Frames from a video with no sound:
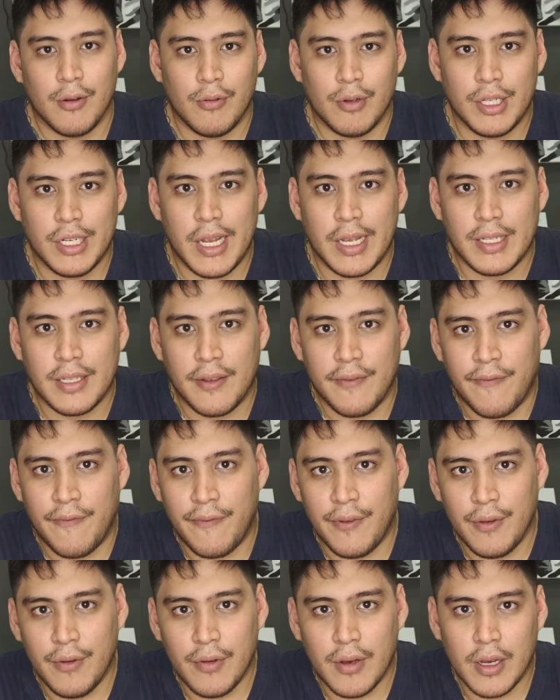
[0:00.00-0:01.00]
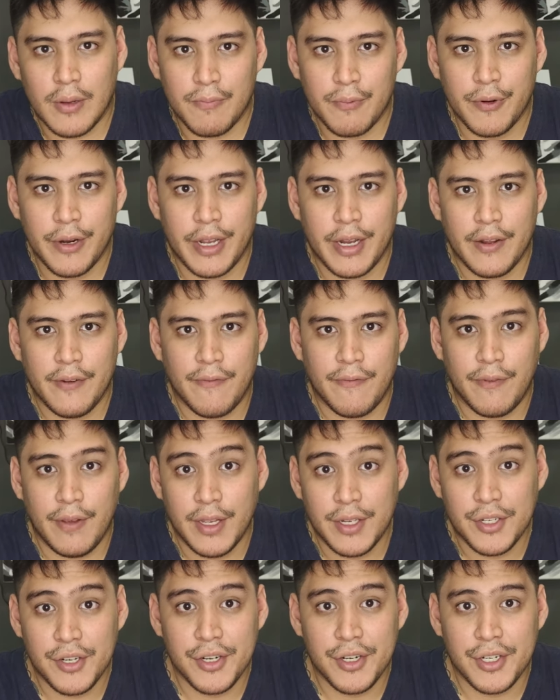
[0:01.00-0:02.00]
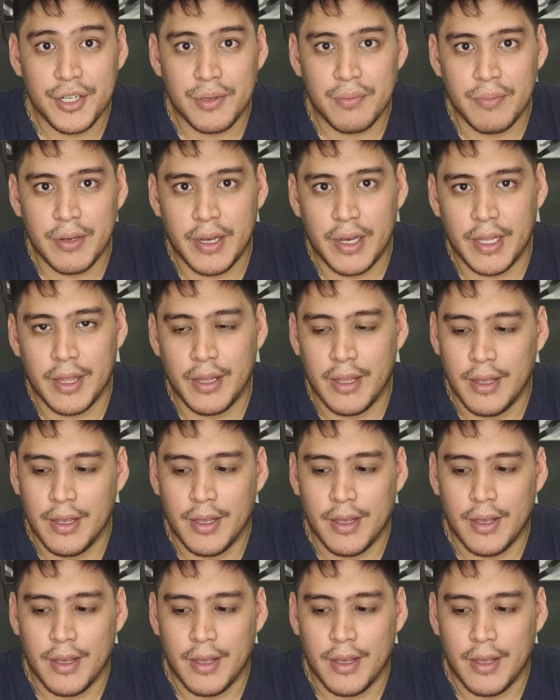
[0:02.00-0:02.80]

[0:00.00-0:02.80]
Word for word: which has a few upgraded features, but